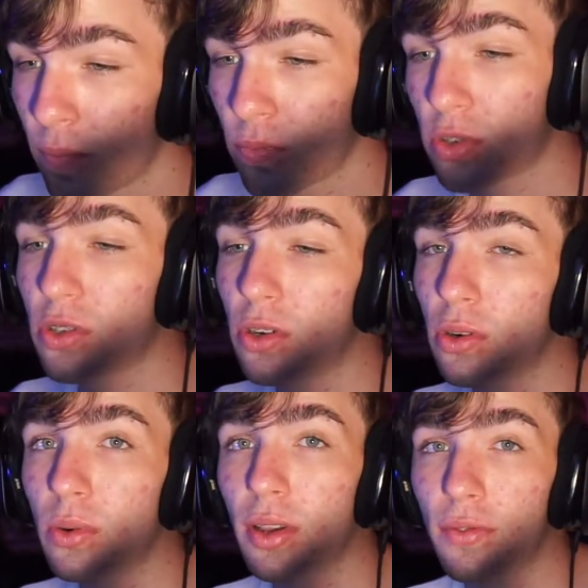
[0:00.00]

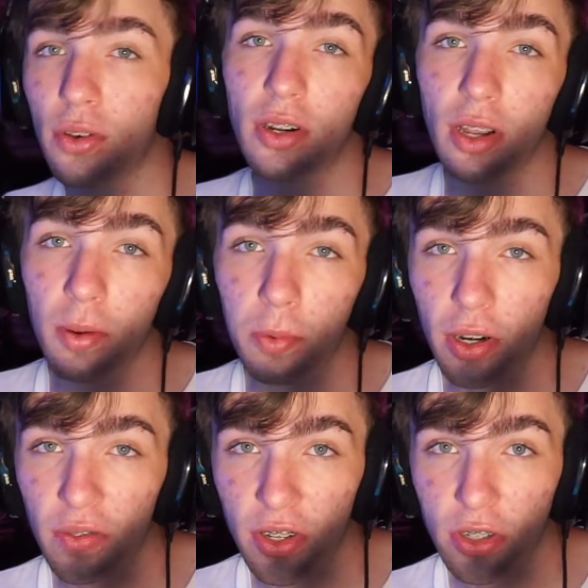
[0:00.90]
So if you're gonna upgrade
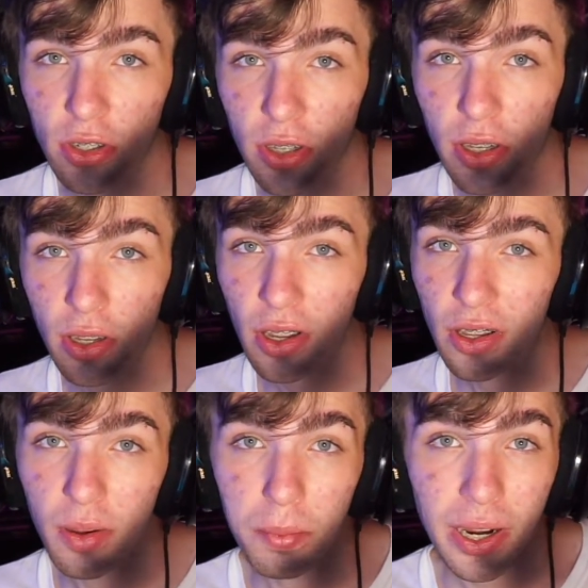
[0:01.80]
eventually,
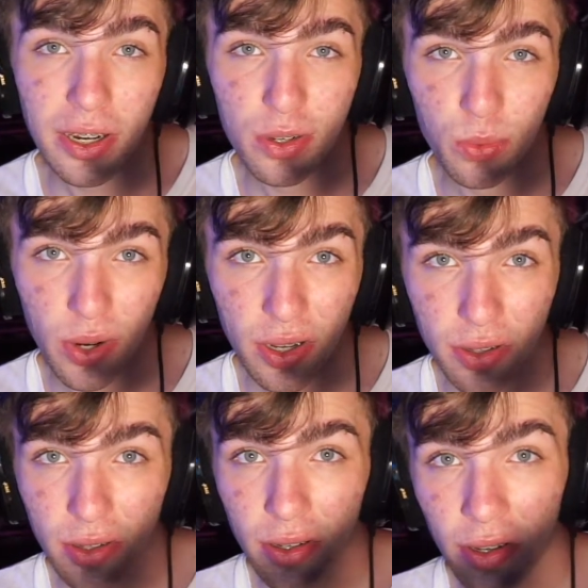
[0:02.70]
you might as
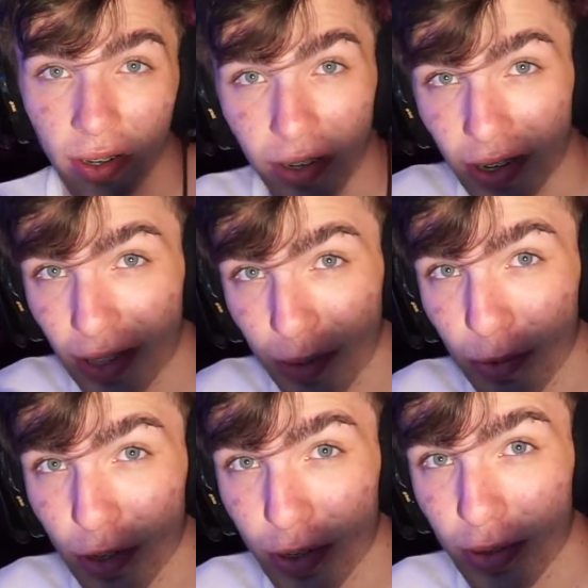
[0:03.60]
well get the more
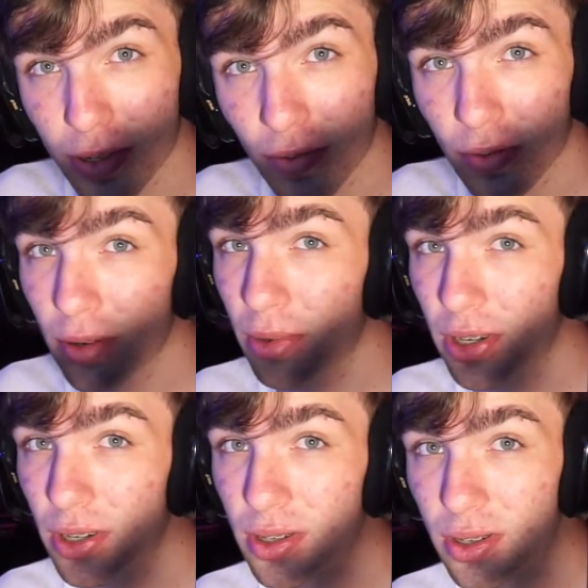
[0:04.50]
expensive one,
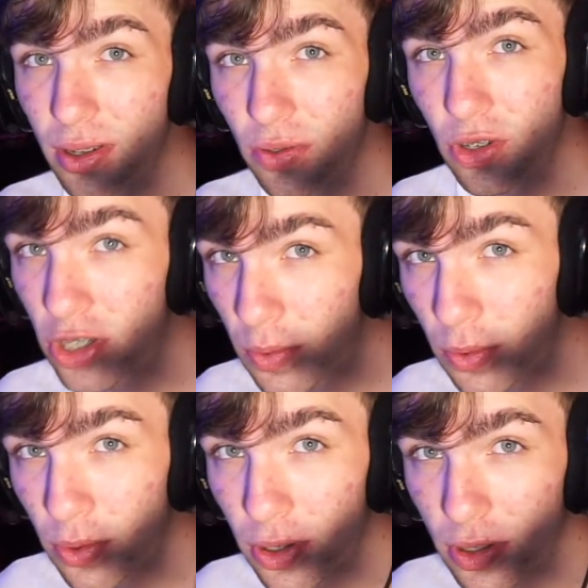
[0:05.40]
because the cheaper
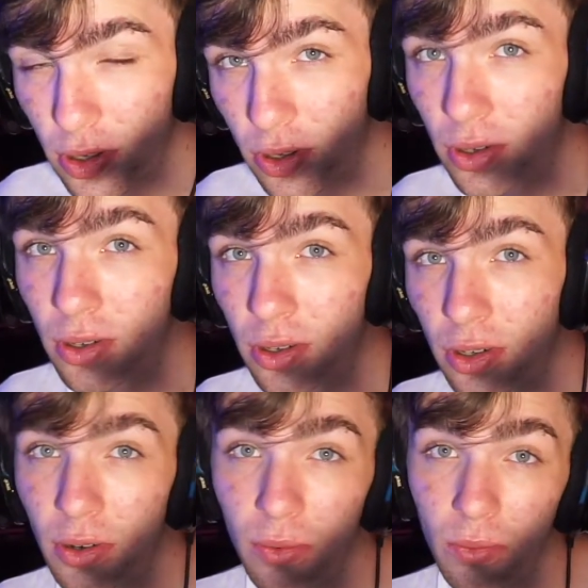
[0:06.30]
ones are
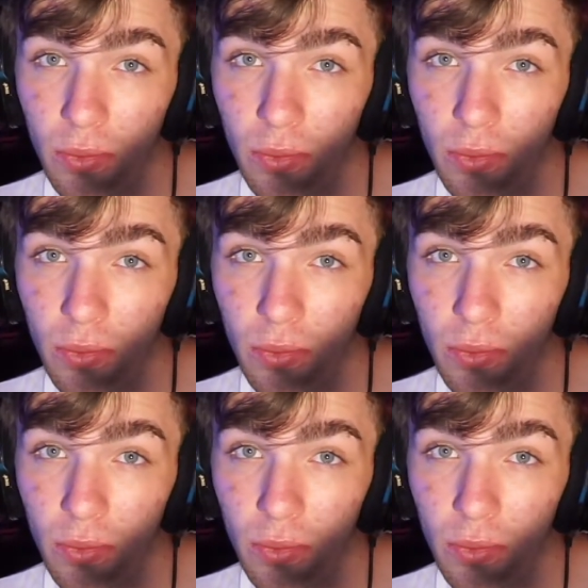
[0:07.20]
gonna